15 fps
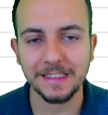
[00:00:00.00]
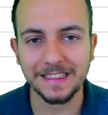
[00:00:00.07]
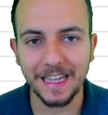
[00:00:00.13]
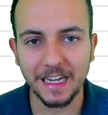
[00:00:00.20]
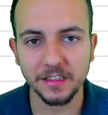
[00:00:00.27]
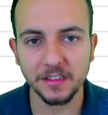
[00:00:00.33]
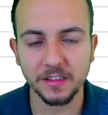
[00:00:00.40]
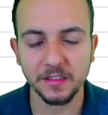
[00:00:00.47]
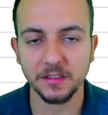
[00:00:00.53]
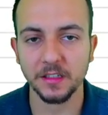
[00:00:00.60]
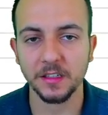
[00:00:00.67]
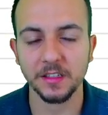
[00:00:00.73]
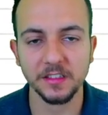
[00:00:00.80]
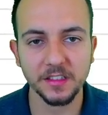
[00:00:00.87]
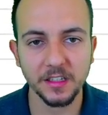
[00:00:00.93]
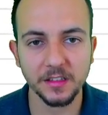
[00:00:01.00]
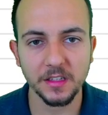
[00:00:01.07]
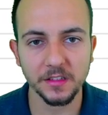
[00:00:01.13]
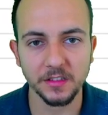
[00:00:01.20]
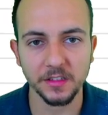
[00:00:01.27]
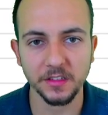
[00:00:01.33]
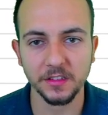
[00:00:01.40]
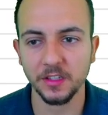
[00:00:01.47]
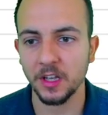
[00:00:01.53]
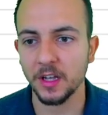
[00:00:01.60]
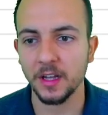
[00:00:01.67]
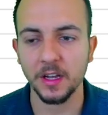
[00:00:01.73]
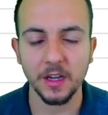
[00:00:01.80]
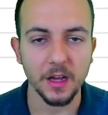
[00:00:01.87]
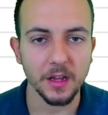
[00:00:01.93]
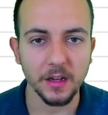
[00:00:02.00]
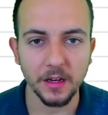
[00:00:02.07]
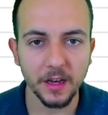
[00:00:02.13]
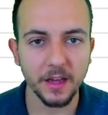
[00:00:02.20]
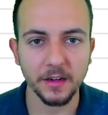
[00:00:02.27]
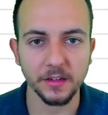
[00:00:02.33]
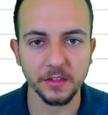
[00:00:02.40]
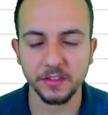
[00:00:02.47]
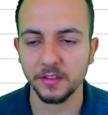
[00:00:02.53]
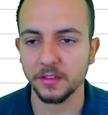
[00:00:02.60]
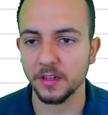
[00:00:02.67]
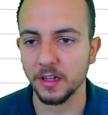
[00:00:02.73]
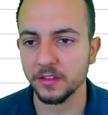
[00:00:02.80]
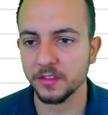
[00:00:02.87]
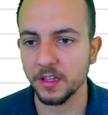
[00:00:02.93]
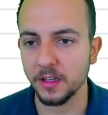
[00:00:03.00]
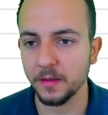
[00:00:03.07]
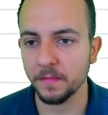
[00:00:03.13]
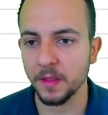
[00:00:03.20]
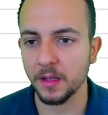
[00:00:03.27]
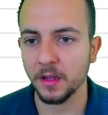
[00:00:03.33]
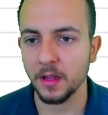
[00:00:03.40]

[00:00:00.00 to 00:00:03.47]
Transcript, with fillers: texts, sentences, letters, let's say.